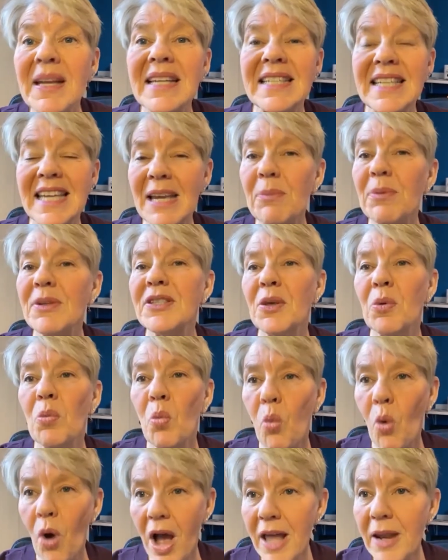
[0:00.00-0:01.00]
because he was
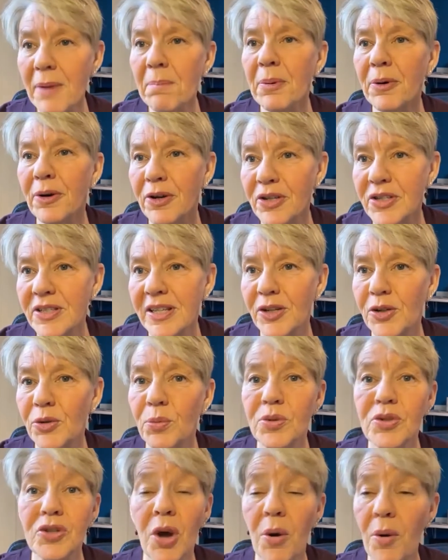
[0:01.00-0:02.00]
the one person
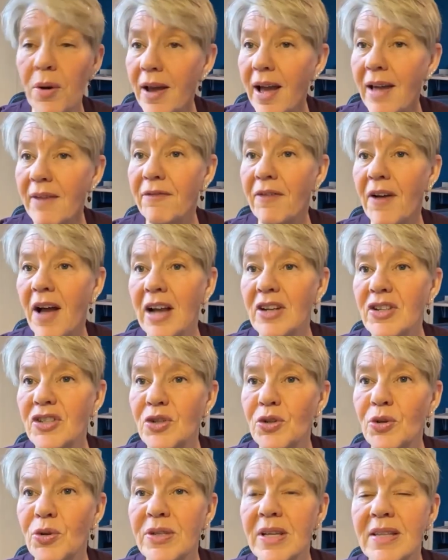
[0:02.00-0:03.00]
who was going on
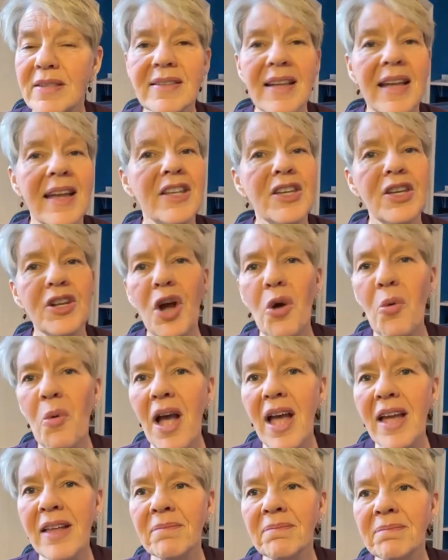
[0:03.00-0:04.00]
Fox News and saying, you know
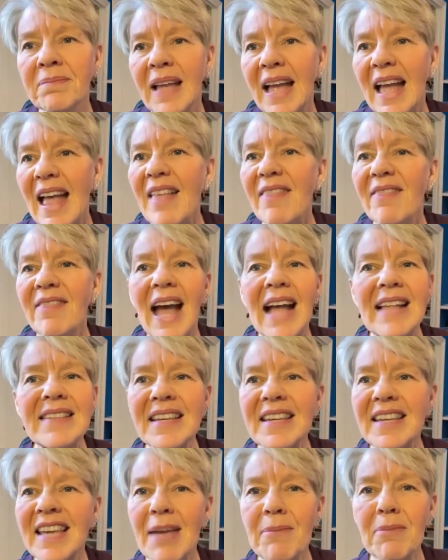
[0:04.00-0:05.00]
what,
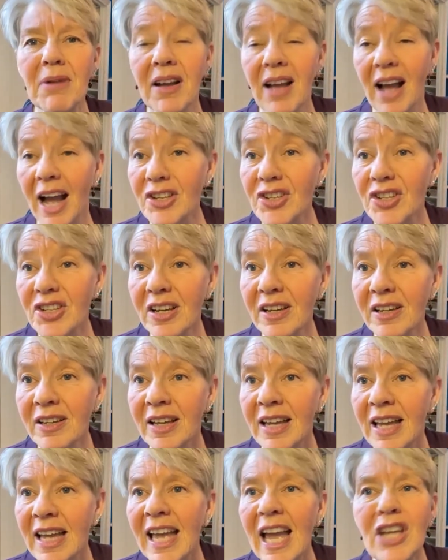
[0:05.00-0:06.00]
that's a game of gotcha,
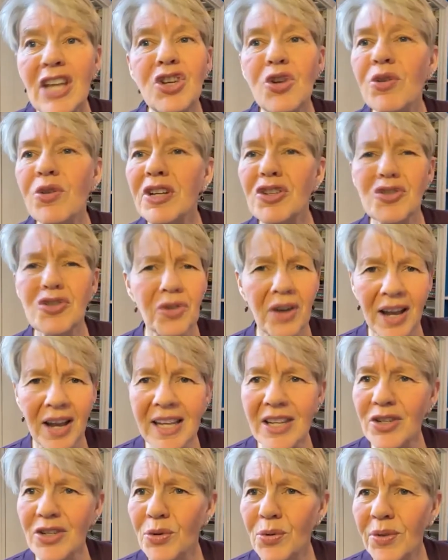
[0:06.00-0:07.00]
and you can
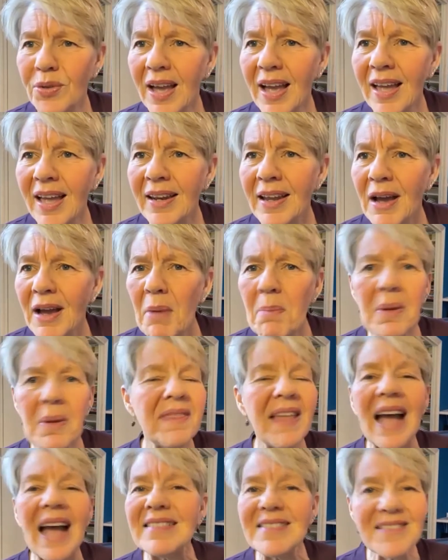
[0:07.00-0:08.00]
try and do that,
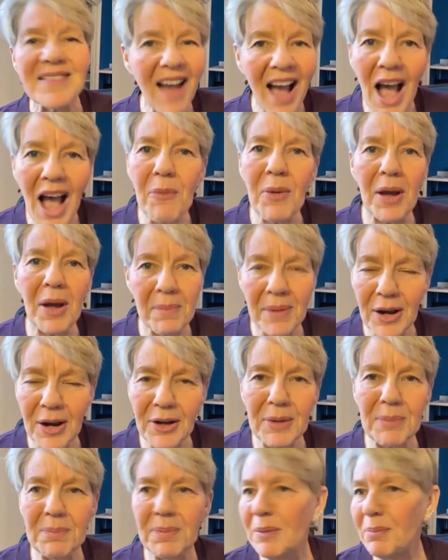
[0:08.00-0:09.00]
but that's not what
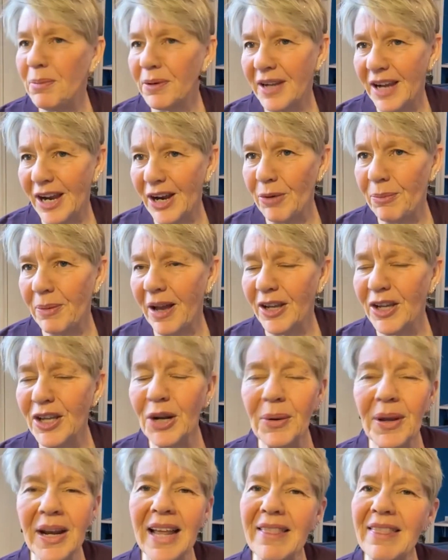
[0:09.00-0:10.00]
American people care about.
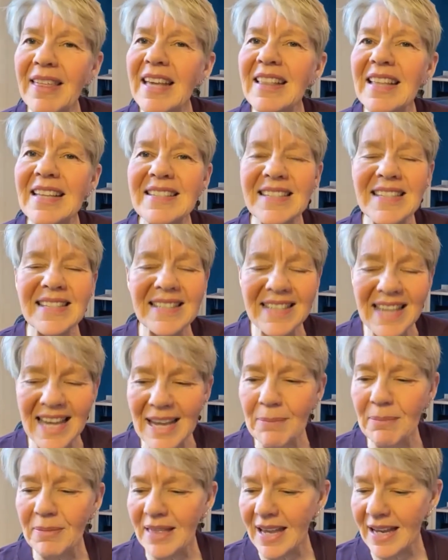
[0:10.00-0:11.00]
And I think it's the
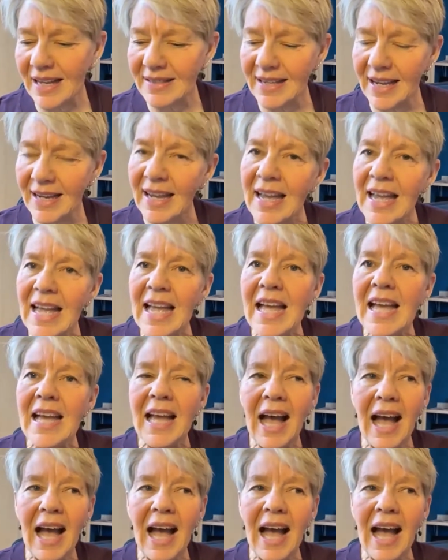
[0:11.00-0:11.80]
same thing. It's like,